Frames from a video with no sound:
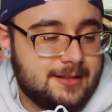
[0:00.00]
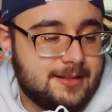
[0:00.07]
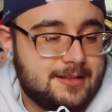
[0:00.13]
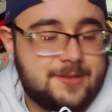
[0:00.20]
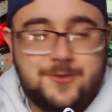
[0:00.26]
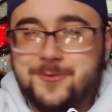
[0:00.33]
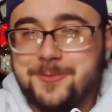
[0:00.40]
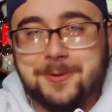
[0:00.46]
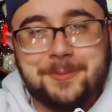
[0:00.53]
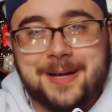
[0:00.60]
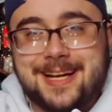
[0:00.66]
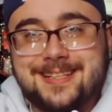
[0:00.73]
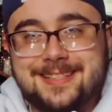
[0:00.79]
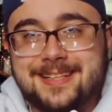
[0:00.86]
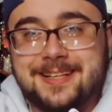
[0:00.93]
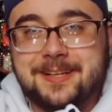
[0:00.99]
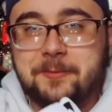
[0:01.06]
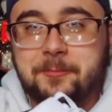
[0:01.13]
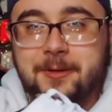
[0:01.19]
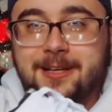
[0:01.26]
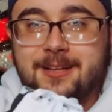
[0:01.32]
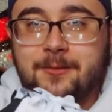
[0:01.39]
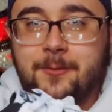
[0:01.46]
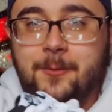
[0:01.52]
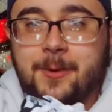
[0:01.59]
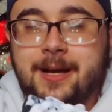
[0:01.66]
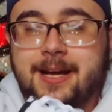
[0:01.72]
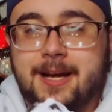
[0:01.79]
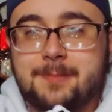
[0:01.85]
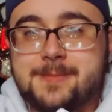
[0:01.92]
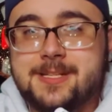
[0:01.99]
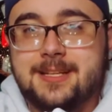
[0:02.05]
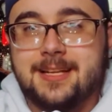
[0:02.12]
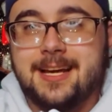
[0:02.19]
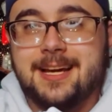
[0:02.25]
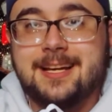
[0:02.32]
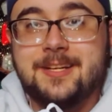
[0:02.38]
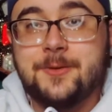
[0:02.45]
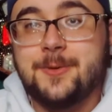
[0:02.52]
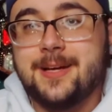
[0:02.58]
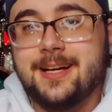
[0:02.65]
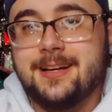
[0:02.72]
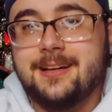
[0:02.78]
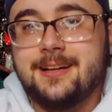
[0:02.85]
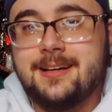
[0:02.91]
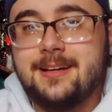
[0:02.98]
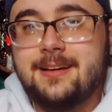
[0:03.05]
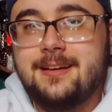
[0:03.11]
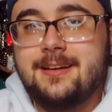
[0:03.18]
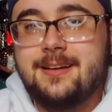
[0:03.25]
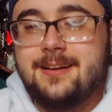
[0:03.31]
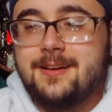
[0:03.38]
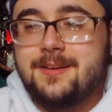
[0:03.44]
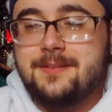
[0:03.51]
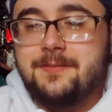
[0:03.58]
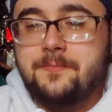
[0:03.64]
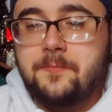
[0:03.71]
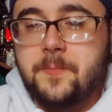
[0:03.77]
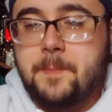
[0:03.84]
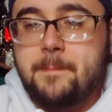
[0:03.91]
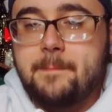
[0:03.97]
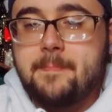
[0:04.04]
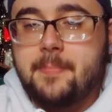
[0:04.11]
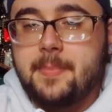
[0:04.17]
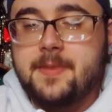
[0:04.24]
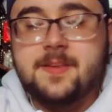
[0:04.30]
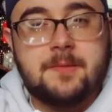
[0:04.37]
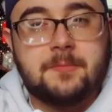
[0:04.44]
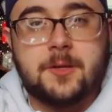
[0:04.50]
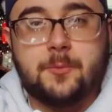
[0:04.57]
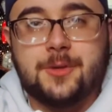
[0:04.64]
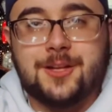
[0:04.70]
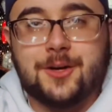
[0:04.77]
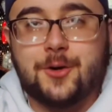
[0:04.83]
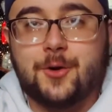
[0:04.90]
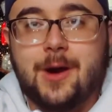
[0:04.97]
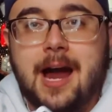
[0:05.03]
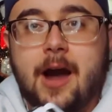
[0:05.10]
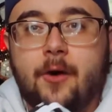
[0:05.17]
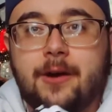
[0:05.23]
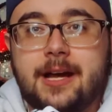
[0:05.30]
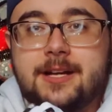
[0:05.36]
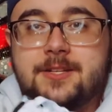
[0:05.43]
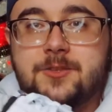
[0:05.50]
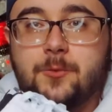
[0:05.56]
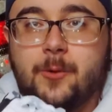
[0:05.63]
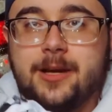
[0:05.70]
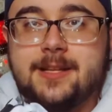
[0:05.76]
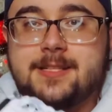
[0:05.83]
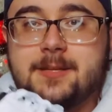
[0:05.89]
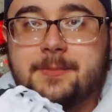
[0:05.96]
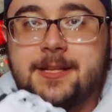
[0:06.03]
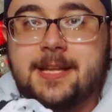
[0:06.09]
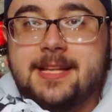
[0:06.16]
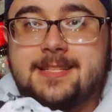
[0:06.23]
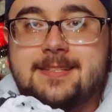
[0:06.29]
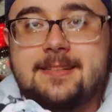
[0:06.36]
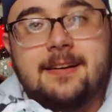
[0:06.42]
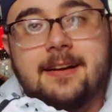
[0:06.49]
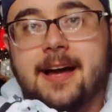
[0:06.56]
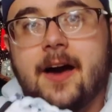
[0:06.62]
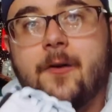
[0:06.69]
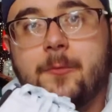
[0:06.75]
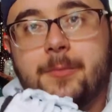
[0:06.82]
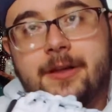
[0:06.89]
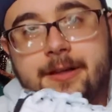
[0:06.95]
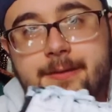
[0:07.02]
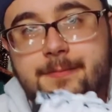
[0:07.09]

Super basic, but when it comes to like doing something with the crowd, I just wanted something that stuck out a bit.